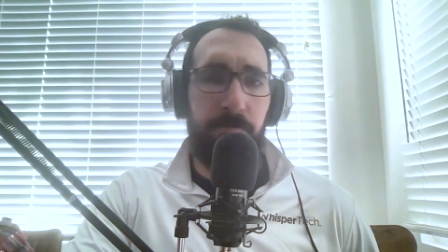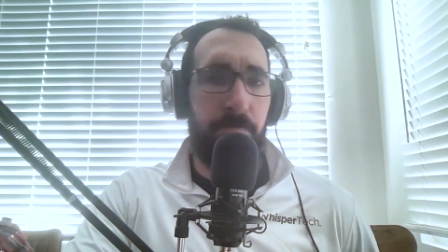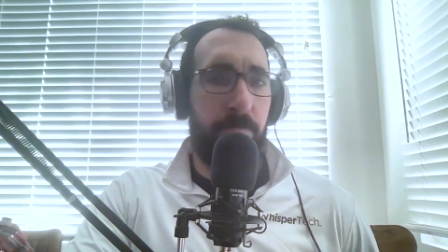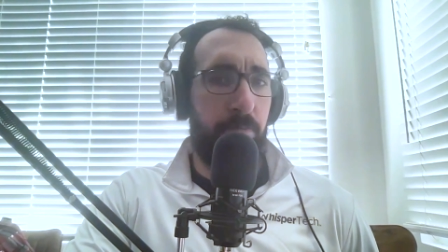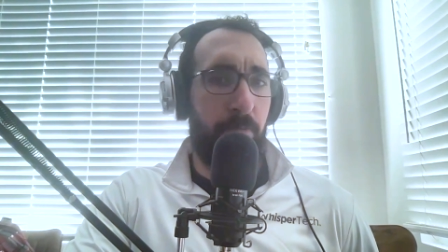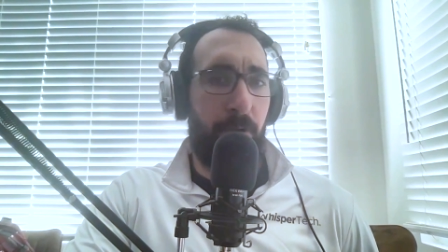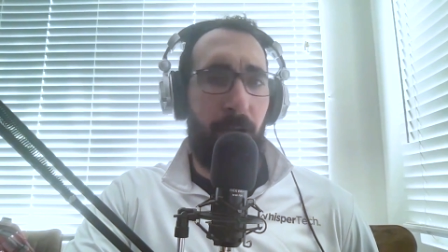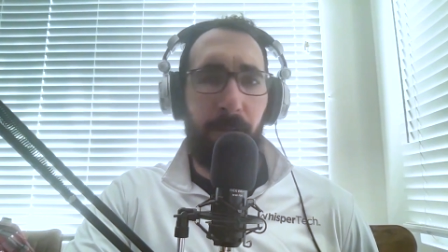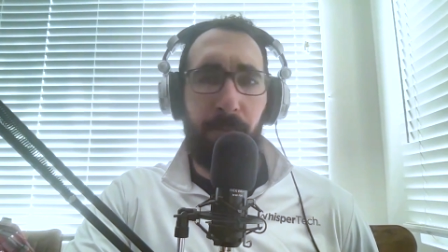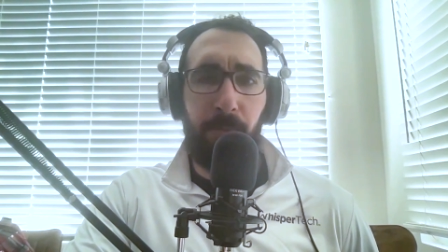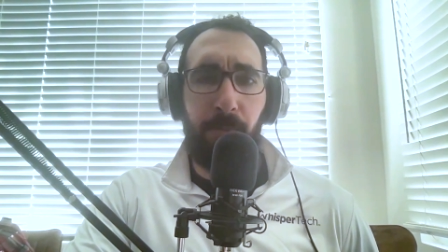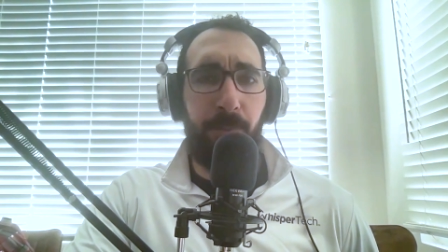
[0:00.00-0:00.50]

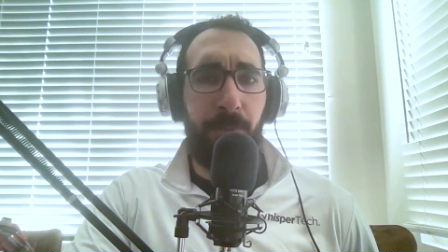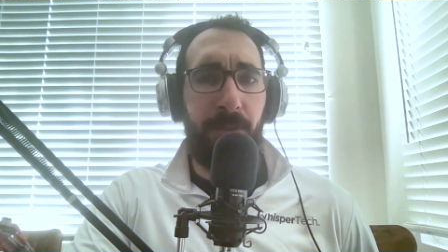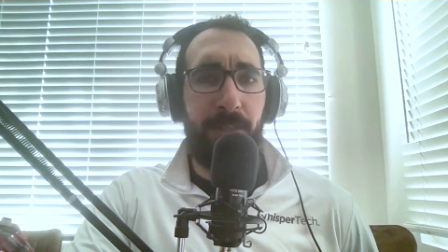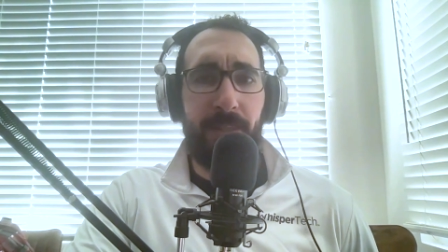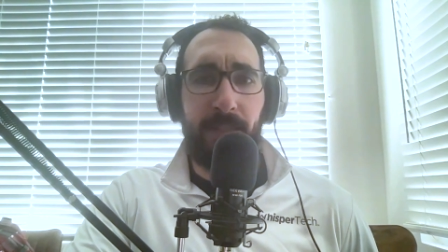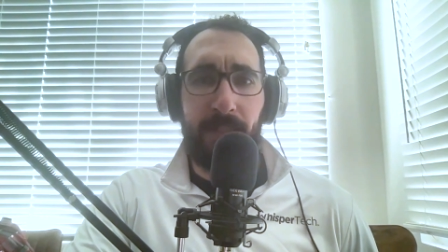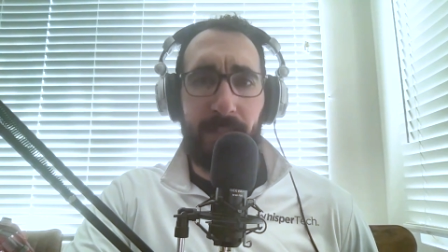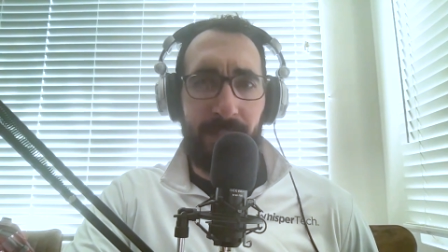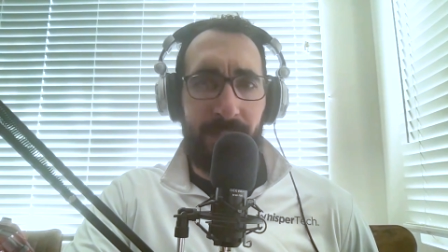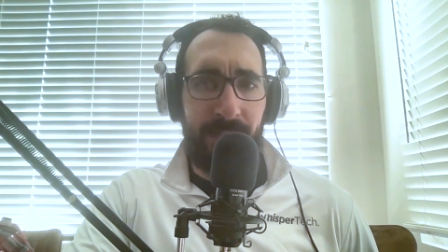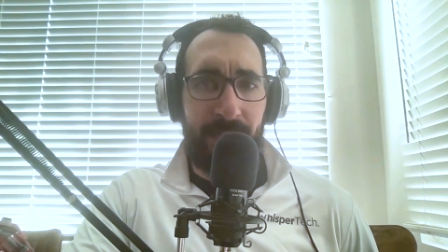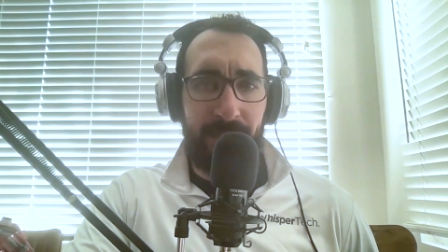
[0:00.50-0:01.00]
probably the
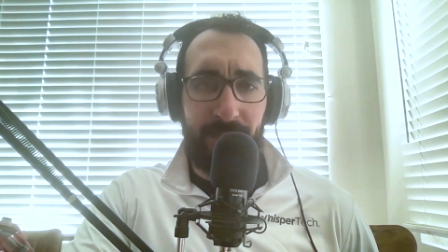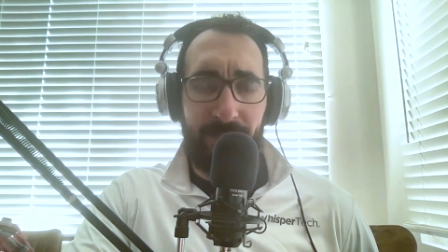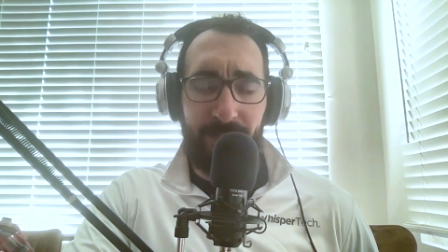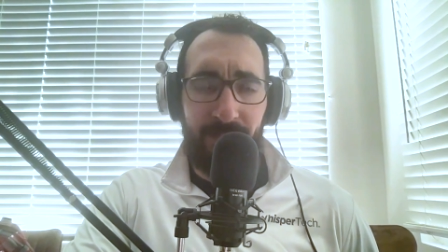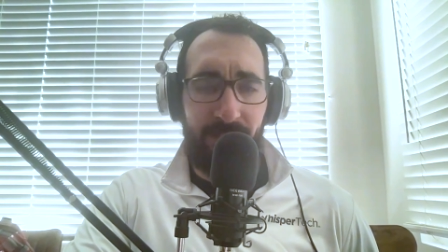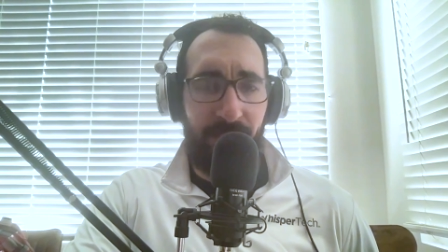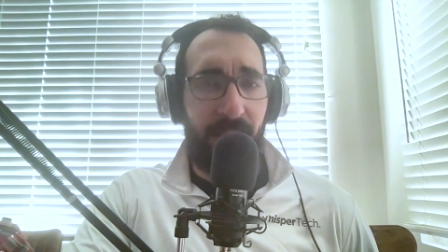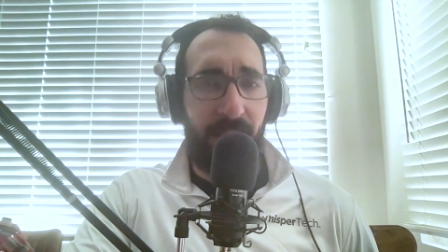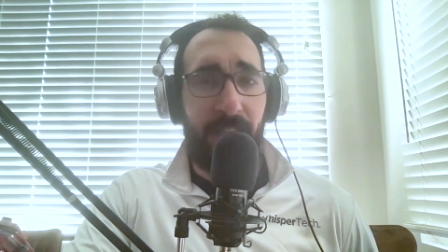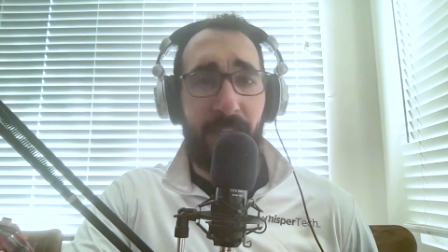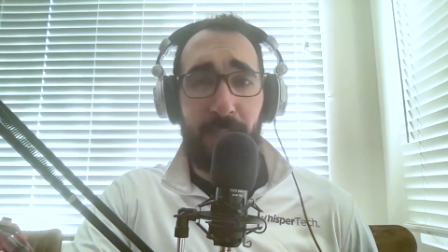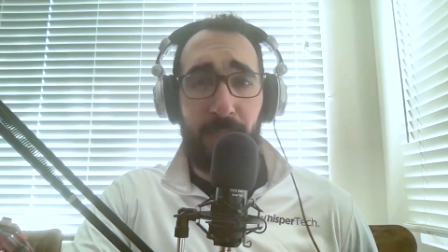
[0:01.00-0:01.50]
cleanest of
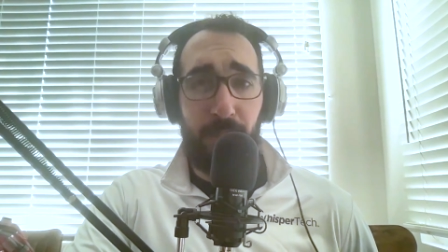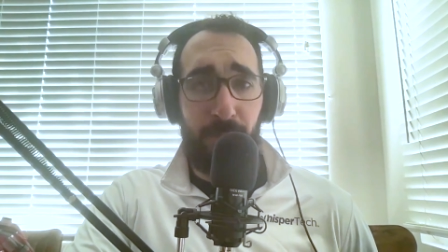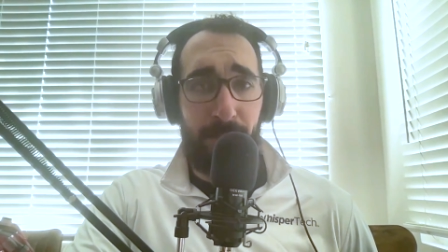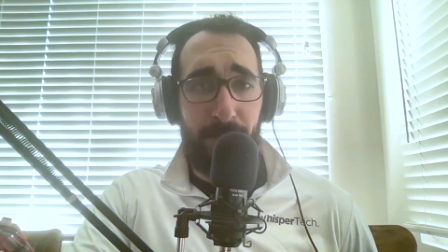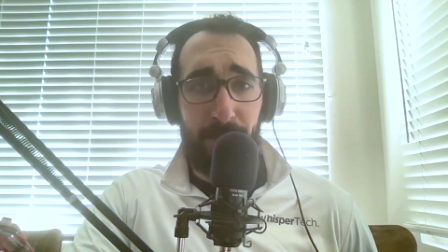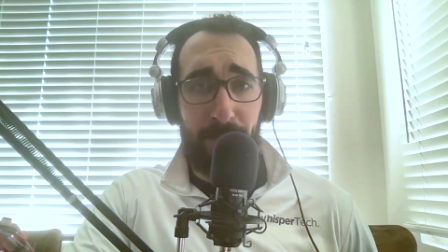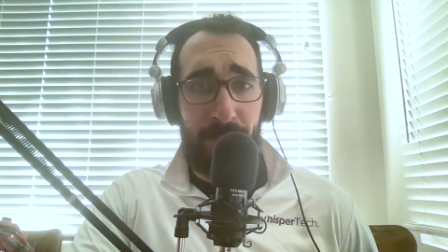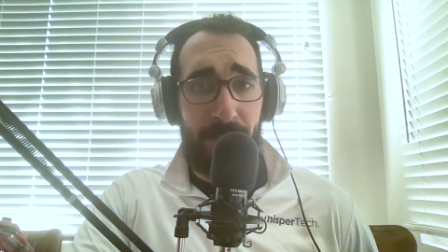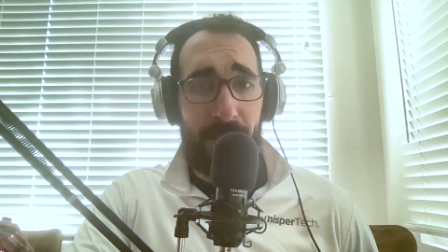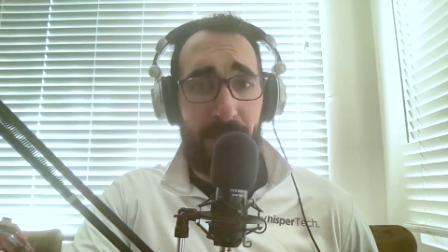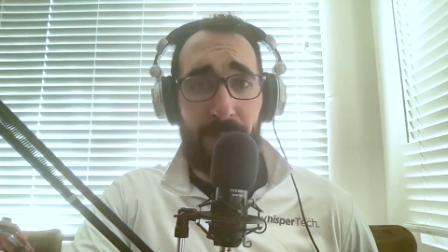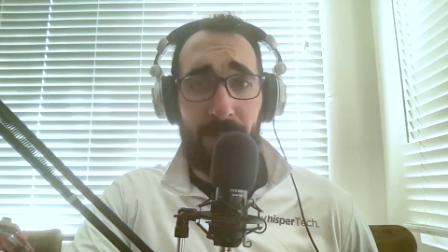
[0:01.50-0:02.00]
any human
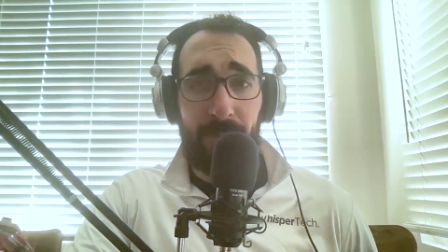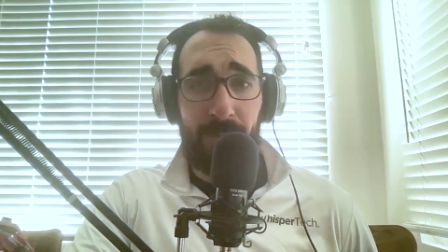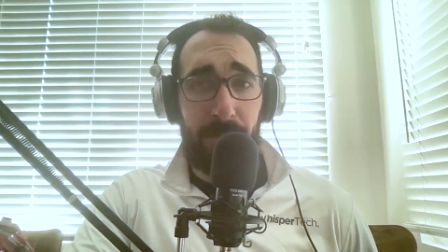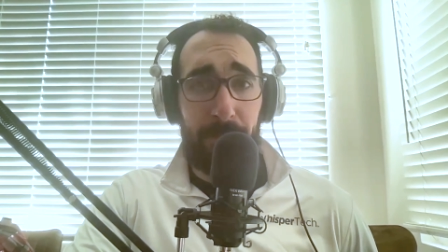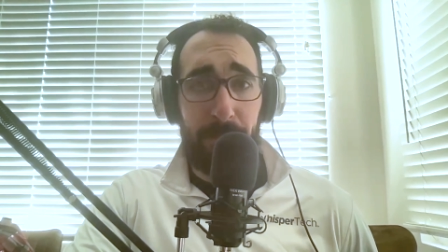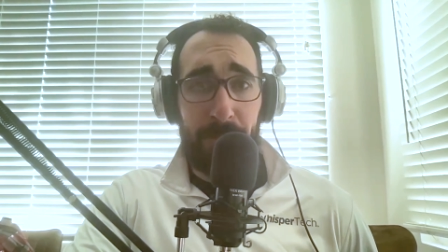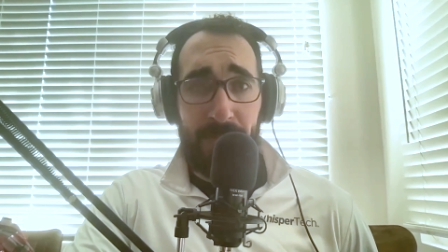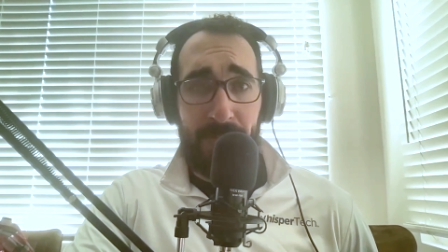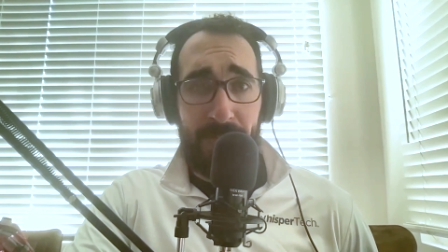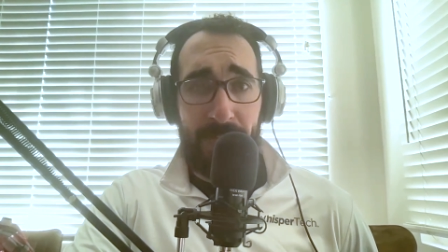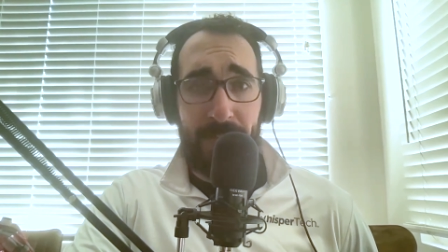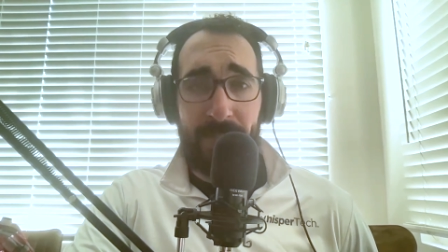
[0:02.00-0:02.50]
being on the
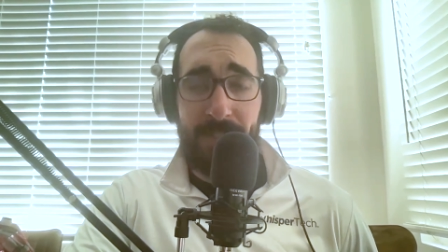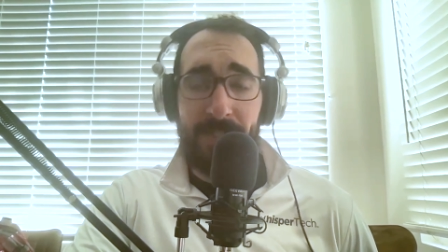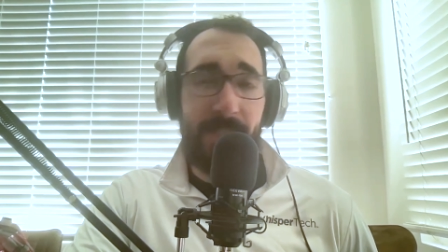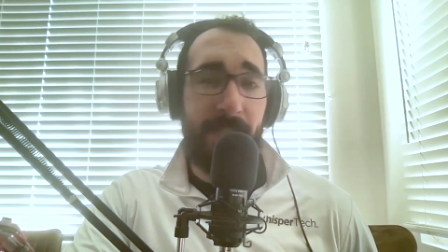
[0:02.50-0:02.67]
planet.